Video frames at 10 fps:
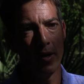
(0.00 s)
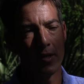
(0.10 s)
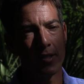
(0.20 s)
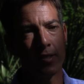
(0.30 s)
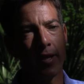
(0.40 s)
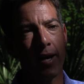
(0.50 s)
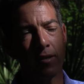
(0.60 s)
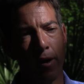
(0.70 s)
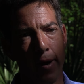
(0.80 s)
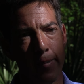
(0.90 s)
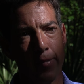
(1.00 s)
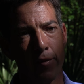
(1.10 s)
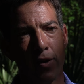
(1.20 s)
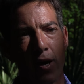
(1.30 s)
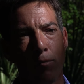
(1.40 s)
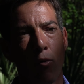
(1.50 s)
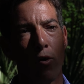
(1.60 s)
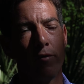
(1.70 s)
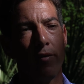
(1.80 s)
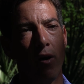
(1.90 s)
Since that time, I've gotten
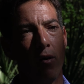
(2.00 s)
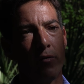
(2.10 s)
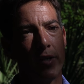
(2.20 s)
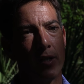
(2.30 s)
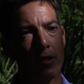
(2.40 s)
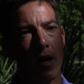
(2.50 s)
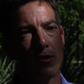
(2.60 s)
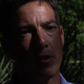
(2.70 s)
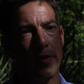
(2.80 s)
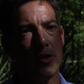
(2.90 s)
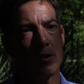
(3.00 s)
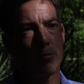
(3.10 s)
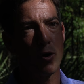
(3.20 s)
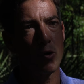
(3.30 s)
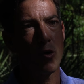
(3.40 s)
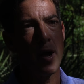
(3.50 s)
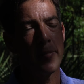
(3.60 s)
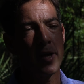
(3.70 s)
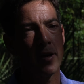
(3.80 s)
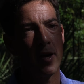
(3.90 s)
more involved in conservation
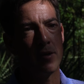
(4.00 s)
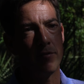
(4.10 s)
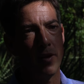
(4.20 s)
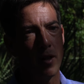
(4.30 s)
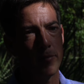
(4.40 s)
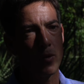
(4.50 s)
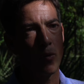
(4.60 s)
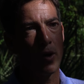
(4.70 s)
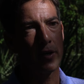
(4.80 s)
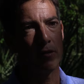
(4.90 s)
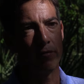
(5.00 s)
programming and development work in